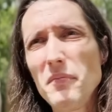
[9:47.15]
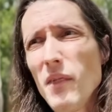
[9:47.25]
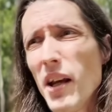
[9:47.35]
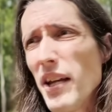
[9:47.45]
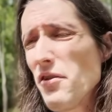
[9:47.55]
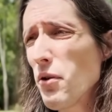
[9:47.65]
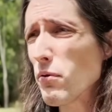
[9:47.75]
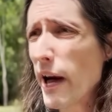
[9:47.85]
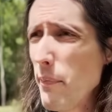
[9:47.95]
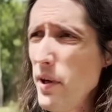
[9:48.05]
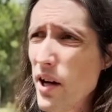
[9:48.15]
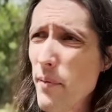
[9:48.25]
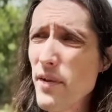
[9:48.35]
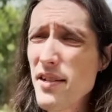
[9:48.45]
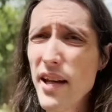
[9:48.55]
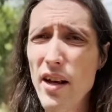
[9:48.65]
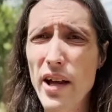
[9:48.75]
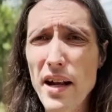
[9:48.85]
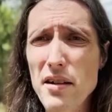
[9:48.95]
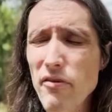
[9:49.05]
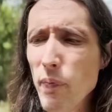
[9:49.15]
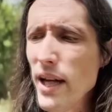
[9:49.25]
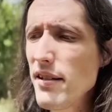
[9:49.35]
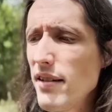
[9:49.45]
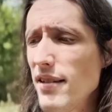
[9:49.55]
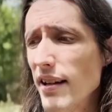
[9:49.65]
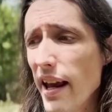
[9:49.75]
Okay, so wrapping up the tail end of Pisces and